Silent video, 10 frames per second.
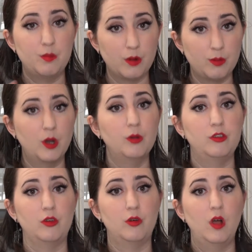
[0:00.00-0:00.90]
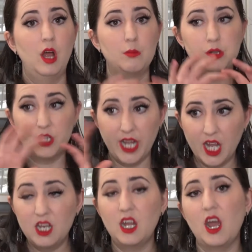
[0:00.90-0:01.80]
proposal
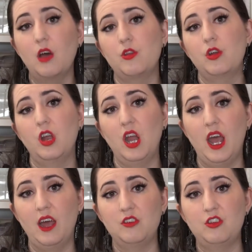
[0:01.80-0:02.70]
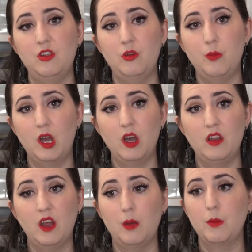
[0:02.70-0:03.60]
planning how they're going to ask you to
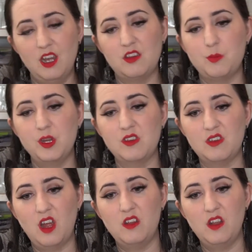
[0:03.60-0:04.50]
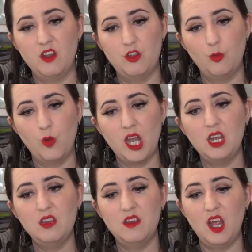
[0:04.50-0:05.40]
marry them. It's been said that the
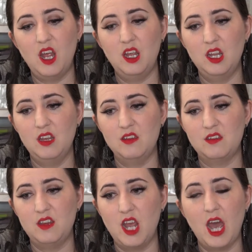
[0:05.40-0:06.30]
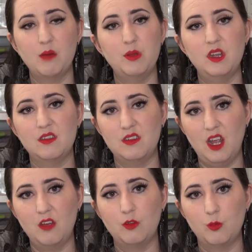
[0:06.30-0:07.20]
wedding day is the happiest
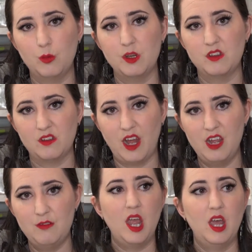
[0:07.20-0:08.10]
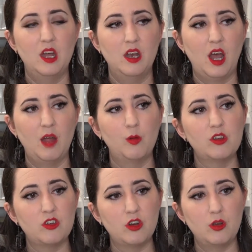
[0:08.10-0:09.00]
day of a woman's life, and I
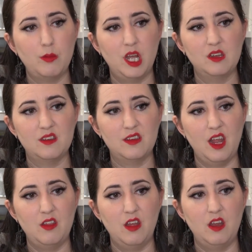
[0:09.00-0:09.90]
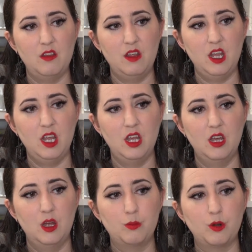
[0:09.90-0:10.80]
once heard a man say that the
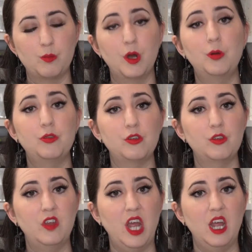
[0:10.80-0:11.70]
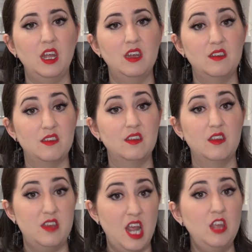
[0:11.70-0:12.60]
proposal day is
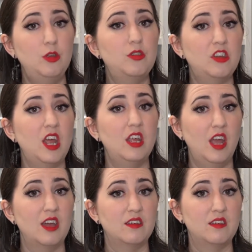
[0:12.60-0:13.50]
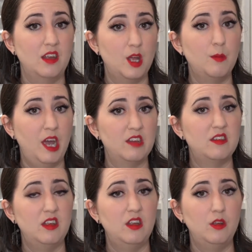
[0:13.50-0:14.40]
the day you say yes to him
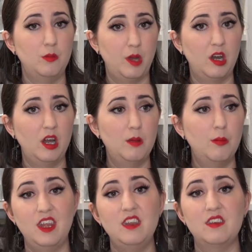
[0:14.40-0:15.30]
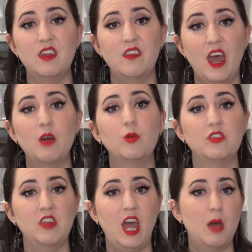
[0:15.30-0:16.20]
asking you to marry him. He said that
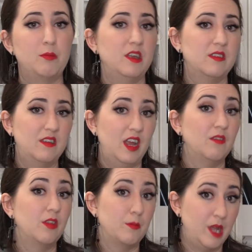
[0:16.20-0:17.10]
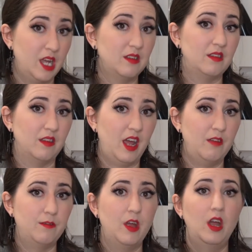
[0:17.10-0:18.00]
was the happiest day of the man's
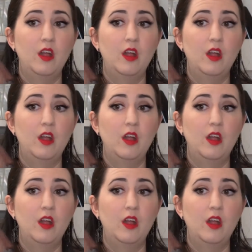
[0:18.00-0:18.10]
life.